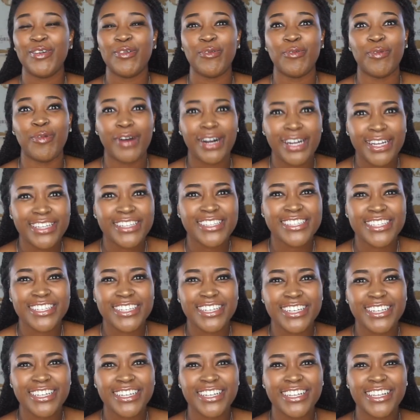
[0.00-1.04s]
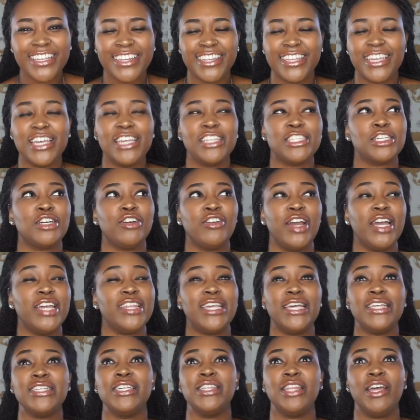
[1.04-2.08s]
what? It's crazy. And
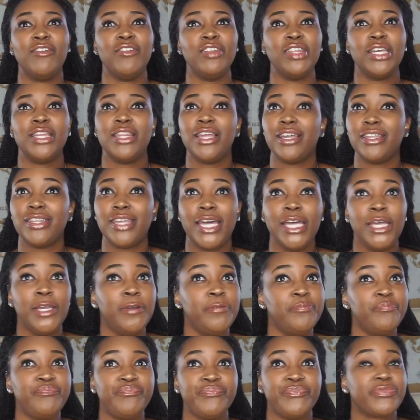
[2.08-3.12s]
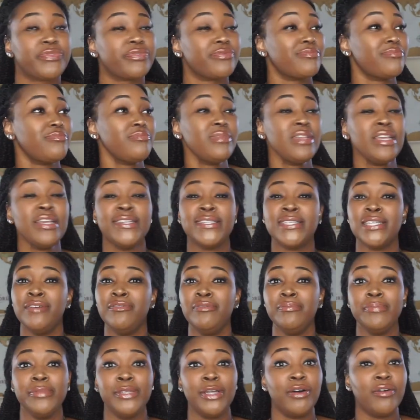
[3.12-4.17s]
that's another thing, like, some of
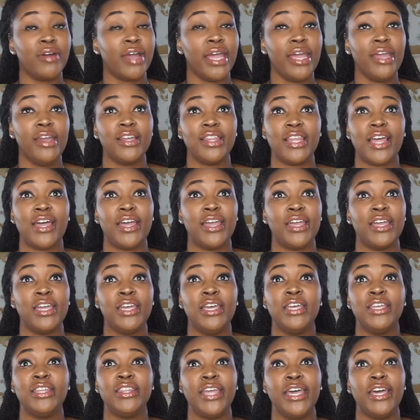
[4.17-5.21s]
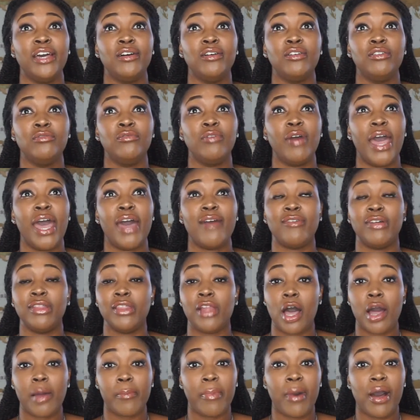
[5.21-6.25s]
them don't care. Like, they'll have a
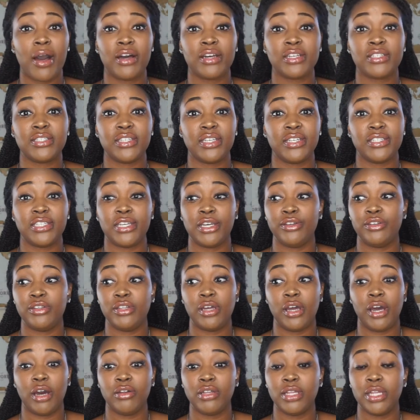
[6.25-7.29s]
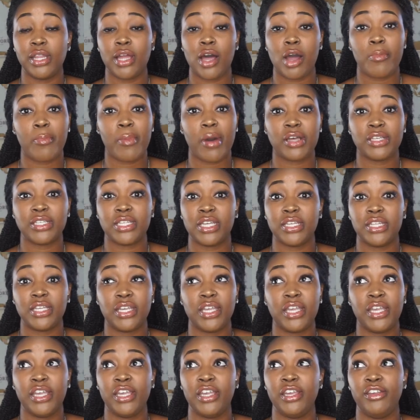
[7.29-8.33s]
lockbox, tell you to go to the lockbox, get the
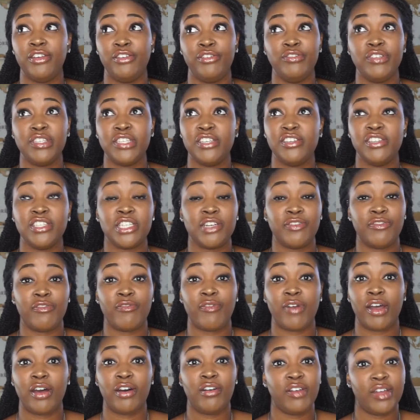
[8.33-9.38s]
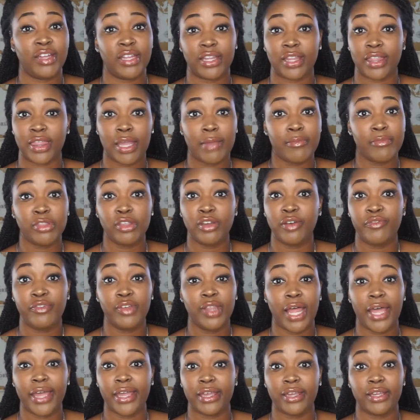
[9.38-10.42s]
key, you see yourself around, and let me know if you
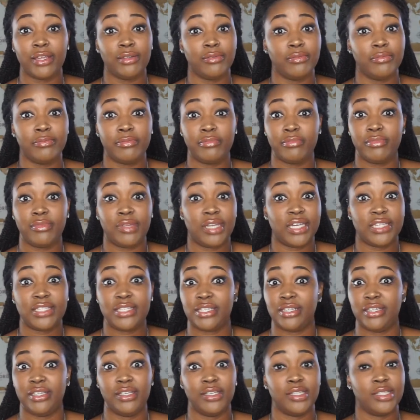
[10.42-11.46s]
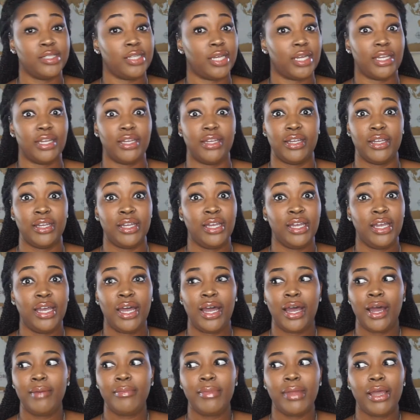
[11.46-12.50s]
like it. That's it. Like,
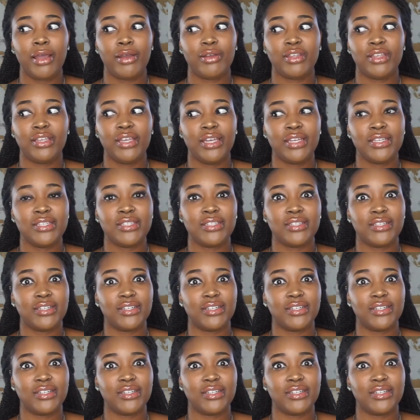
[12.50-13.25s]
I'm like, this